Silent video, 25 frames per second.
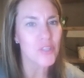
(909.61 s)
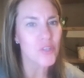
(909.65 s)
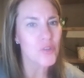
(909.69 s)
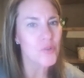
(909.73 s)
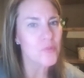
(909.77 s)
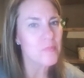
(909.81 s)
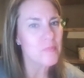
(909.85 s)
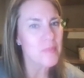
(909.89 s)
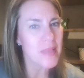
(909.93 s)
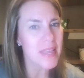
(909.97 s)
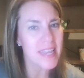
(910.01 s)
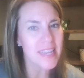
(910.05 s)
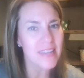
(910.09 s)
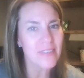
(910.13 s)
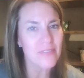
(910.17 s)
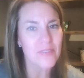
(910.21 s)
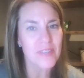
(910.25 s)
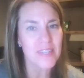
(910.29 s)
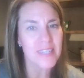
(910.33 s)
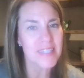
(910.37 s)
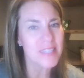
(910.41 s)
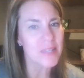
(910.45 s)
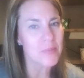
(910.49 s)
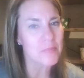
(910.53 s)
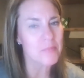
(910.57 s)
They're made,
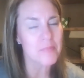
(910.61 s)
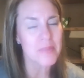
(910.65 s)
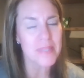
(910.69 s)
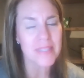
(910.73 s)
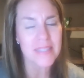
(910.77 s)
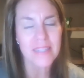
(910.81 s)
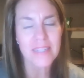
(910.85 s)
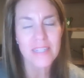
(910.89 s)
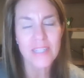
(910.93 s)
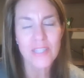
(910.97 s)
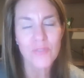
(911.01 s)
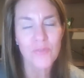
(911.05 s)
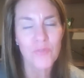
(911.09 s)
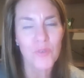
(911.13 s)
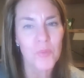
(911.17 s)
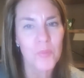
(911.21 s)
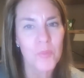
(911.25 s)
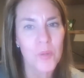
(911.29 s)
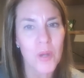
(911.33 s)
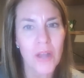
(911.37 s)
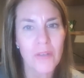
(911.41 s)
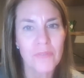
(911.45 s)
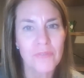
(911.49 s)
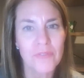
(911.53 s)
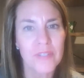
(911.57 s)
it's a business for
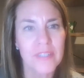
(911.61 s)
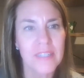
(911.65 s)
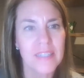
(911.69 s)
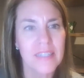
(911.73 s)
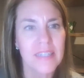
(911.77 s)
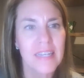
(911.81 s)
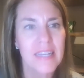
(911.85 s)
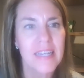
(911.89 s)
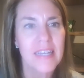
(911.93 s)
profit.